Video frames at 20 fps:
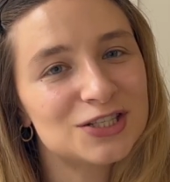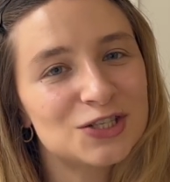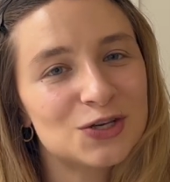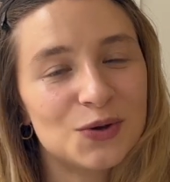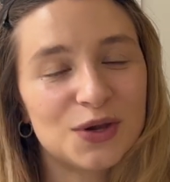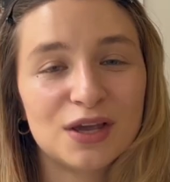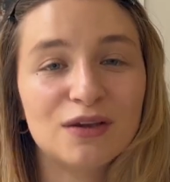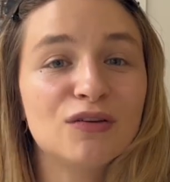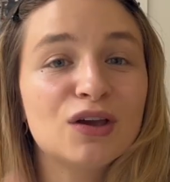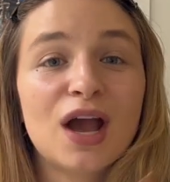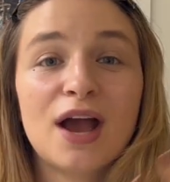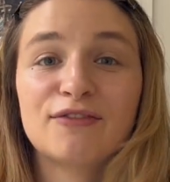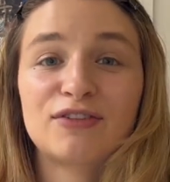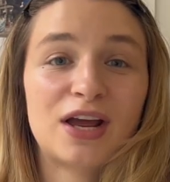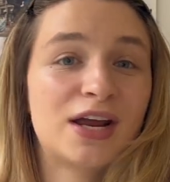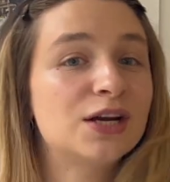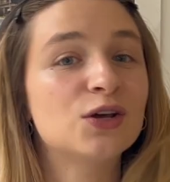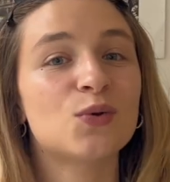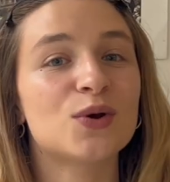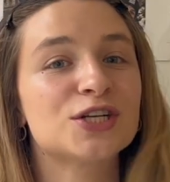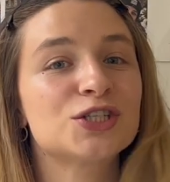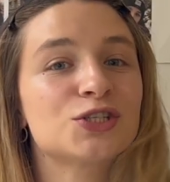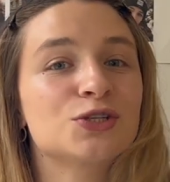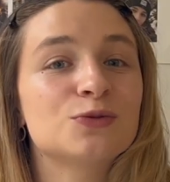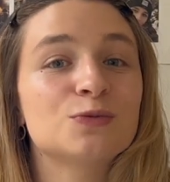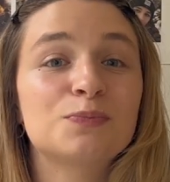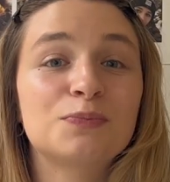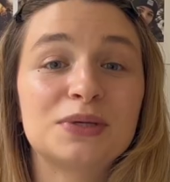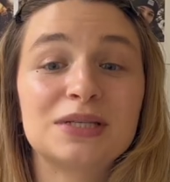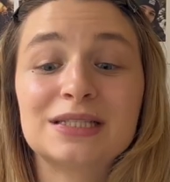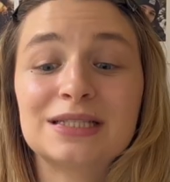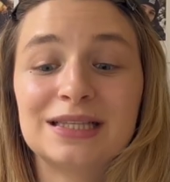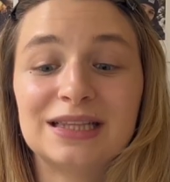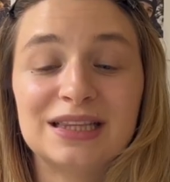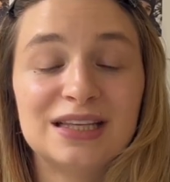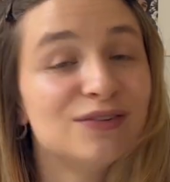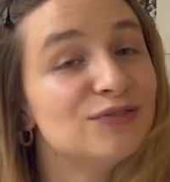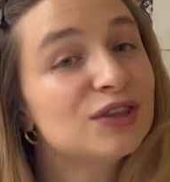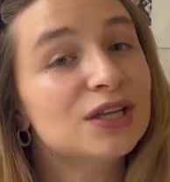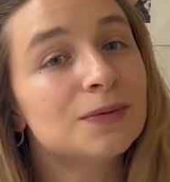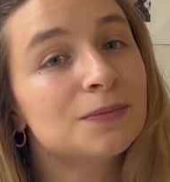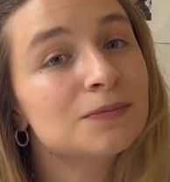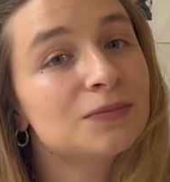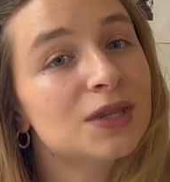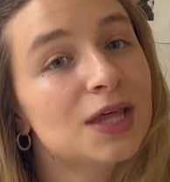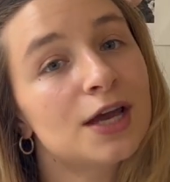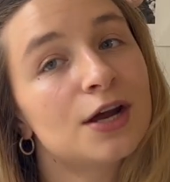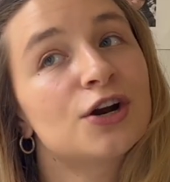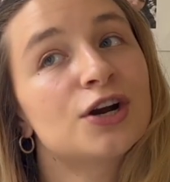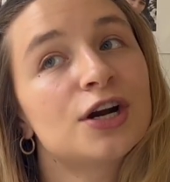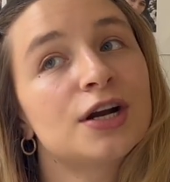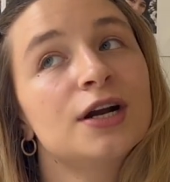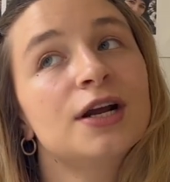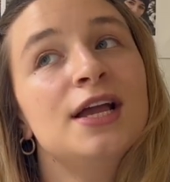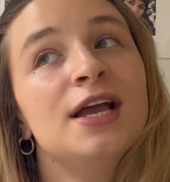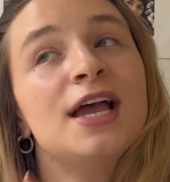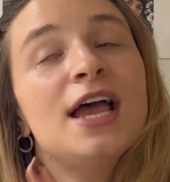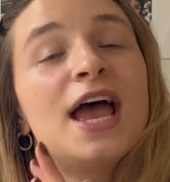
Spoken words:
So if you have any questions, please leave them there.